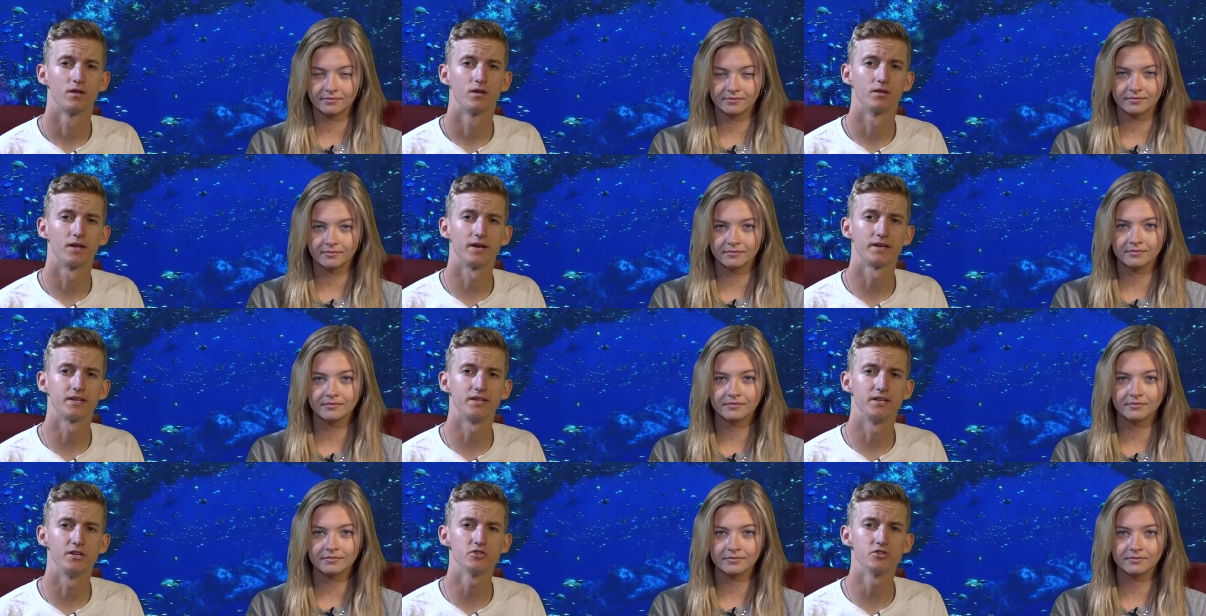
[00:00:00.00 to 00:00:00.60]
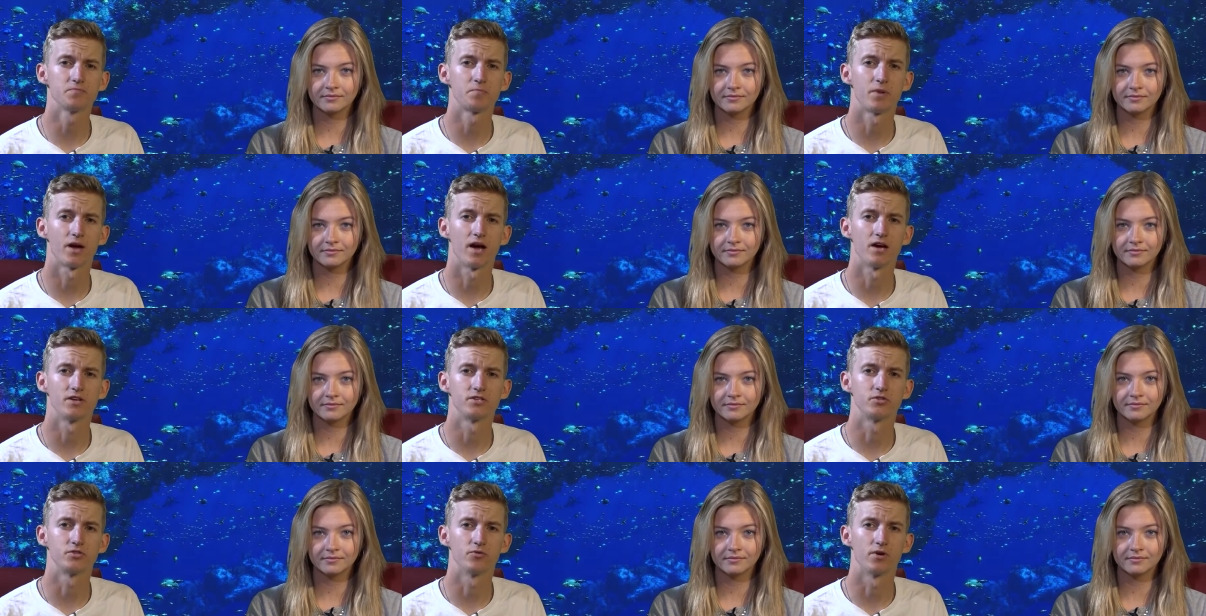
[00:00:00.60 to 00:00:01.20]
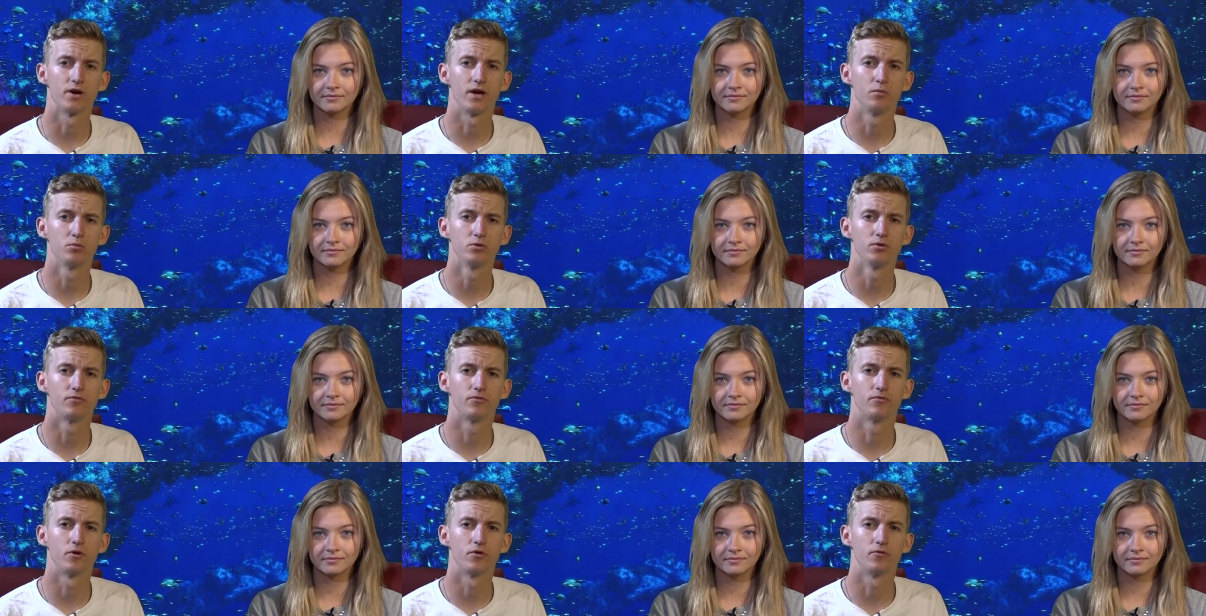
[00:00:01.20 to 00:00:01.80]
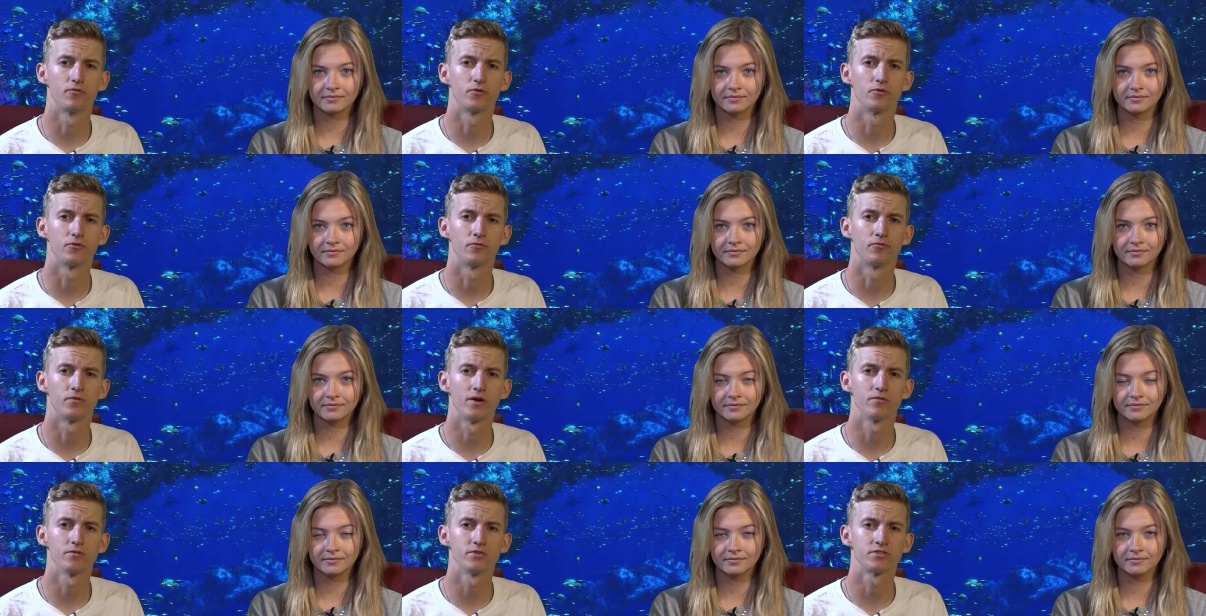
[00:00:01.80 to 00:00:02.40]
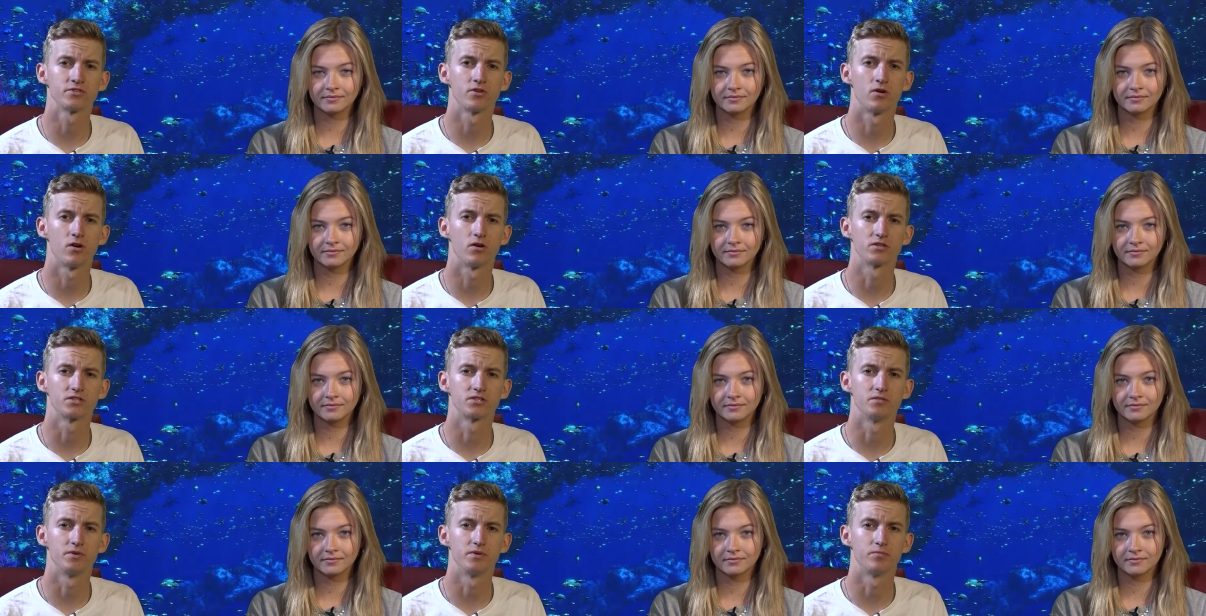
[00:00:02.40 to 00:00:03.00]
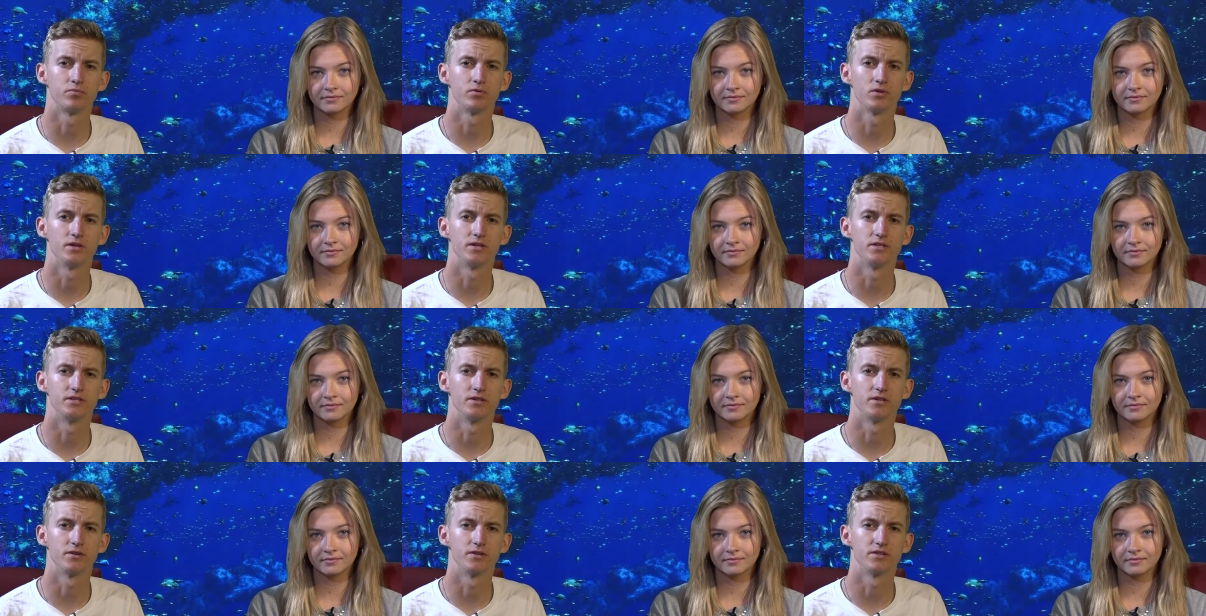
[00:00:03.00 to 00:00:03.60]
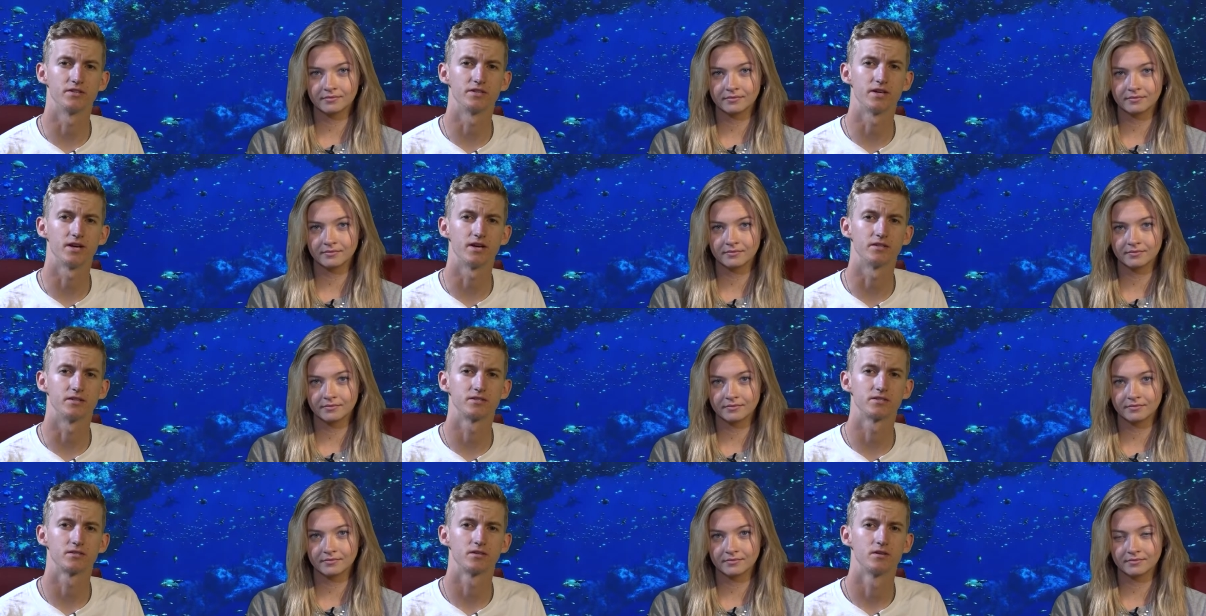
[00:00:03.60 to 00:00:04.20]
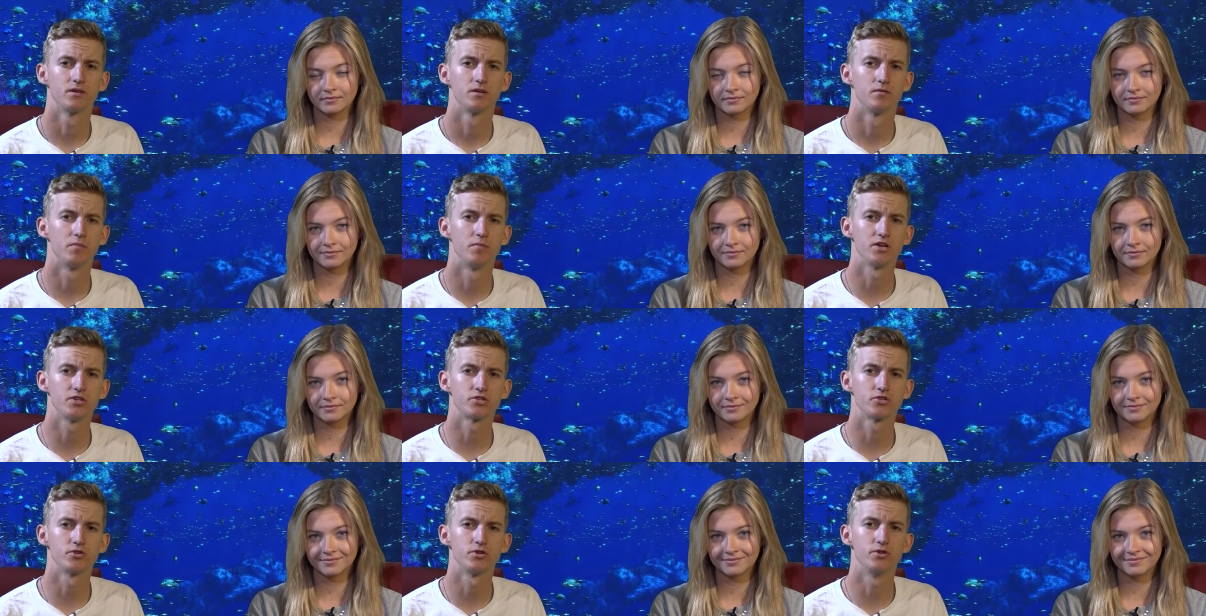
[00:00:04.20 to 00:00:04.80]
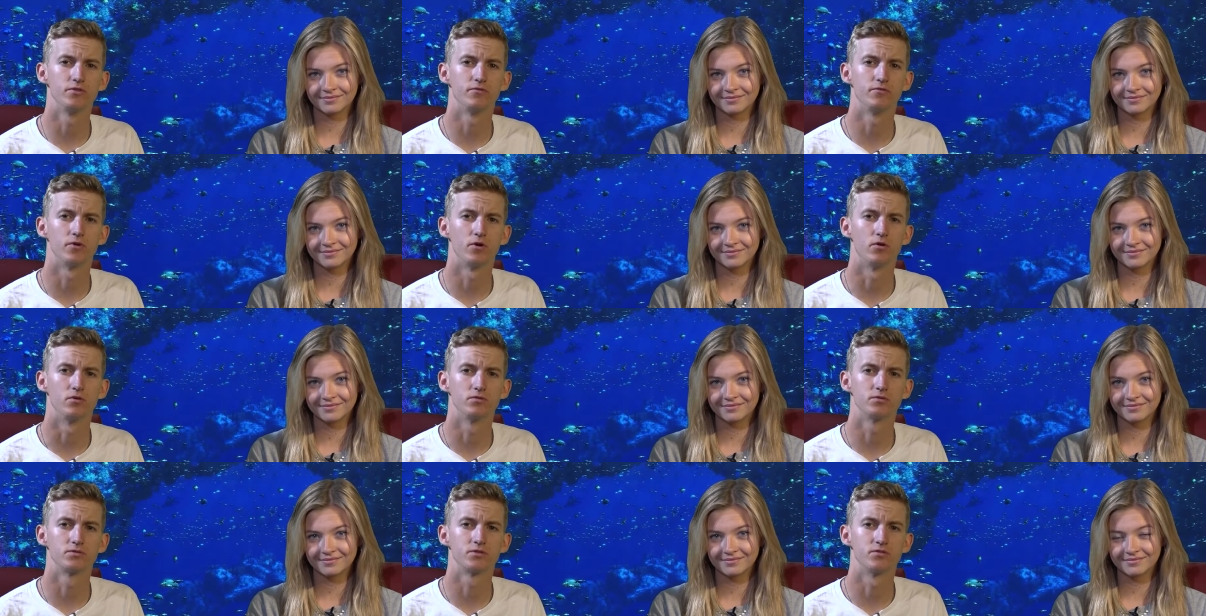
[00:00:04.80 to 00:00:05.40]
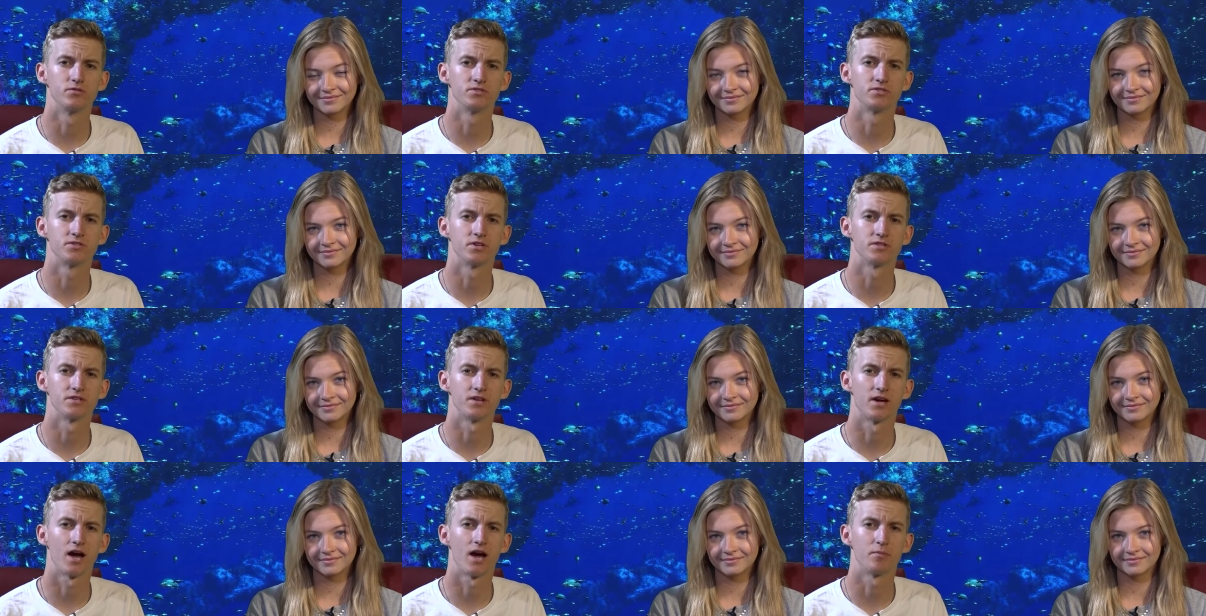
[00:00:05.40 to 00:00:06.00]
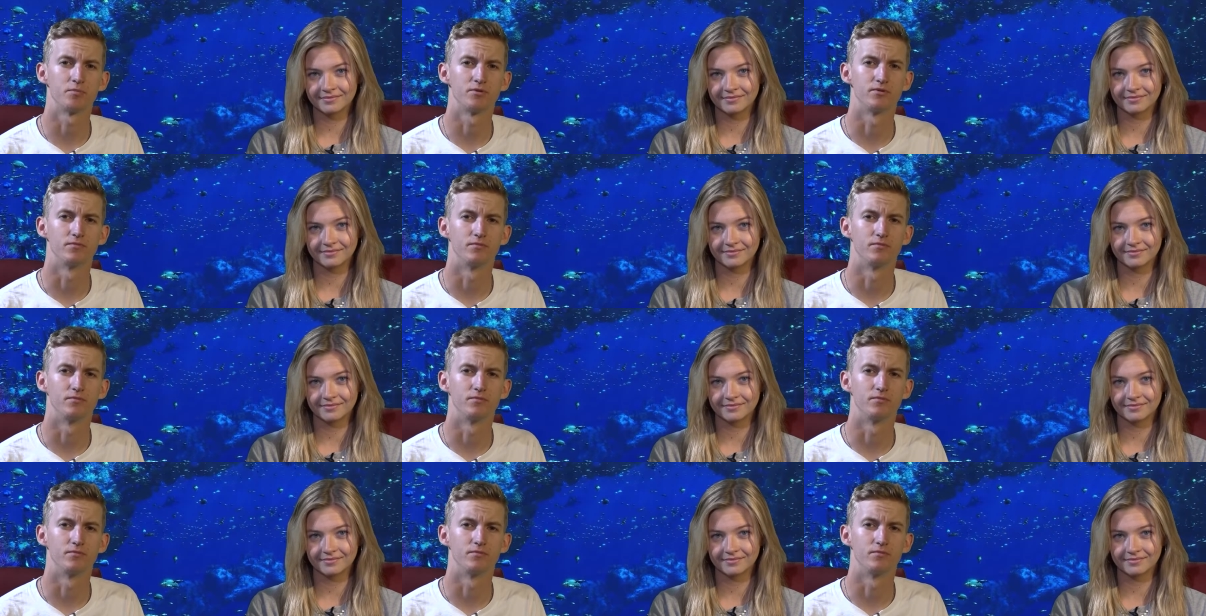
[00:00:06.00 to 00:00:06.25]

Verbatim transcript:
Speaker 1: Like in years past, you were able to vote for your favorite songs to be played during the dance. Make sure you vote so this doesn't happen.